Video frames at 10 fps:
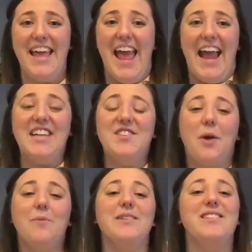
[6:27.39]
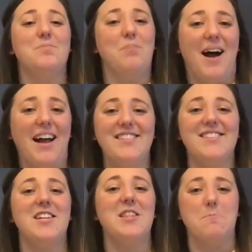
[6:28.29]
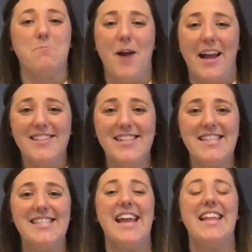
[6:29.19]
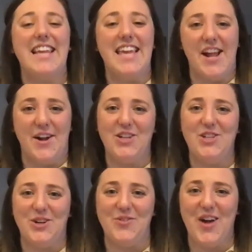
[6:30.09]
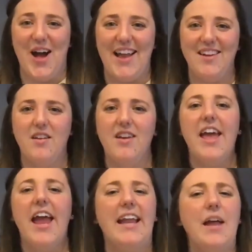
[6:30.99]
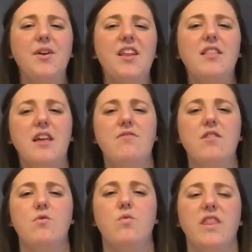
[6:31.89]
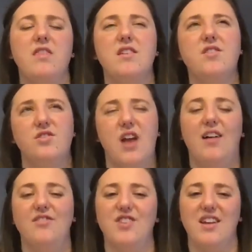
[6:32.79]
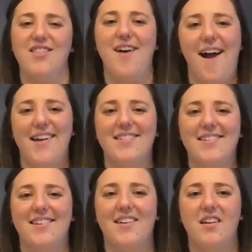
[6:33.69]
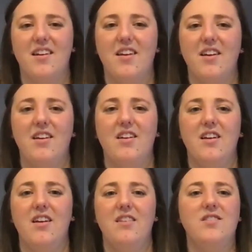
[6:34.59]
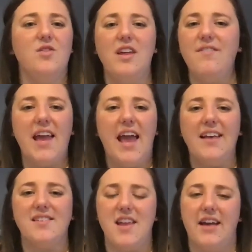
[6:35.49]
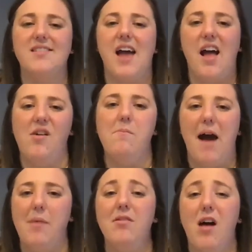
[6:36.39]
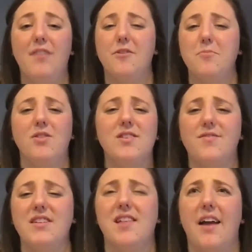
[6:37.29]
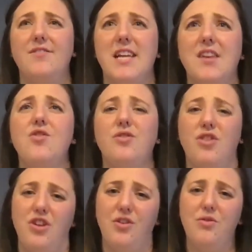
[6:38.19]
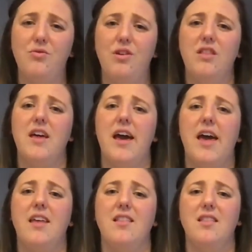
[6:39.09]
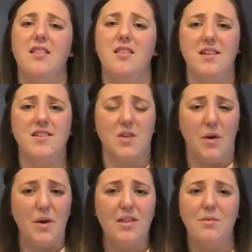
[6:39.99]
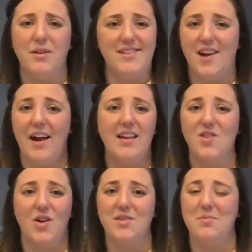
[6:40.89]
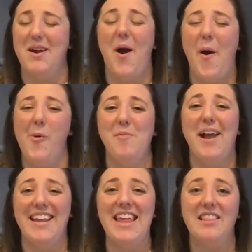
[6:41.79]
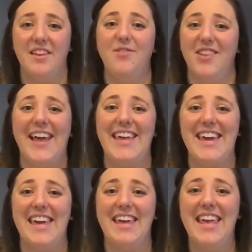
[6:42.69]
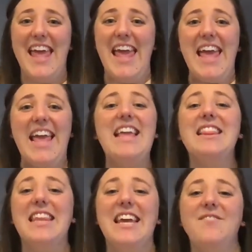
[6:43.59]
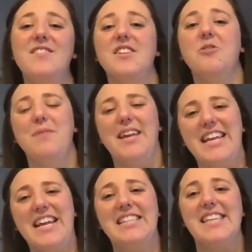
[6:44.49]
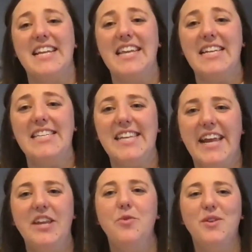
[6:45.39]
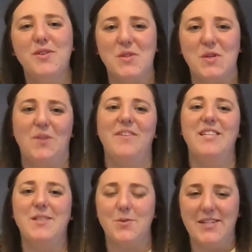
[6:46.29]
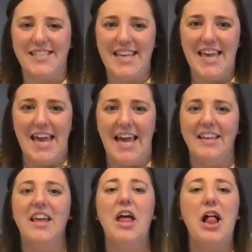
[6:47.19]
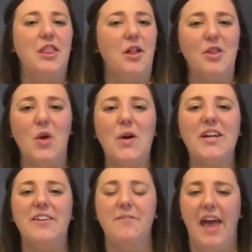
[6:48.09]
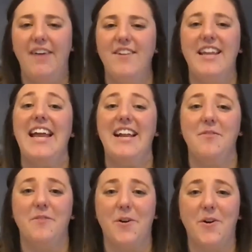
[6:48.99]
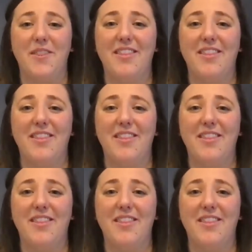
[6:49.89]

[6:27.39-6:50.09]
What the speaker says: It's our response to the presence and the character of God. And I want to leave you with this challenging thought. So living as an exile in Babylon for most of his life, Daniel knew that this earth was not his ultimate home, and he lived like it. He lived in obedience and continual service to his king, the Lord of heaven and of earth.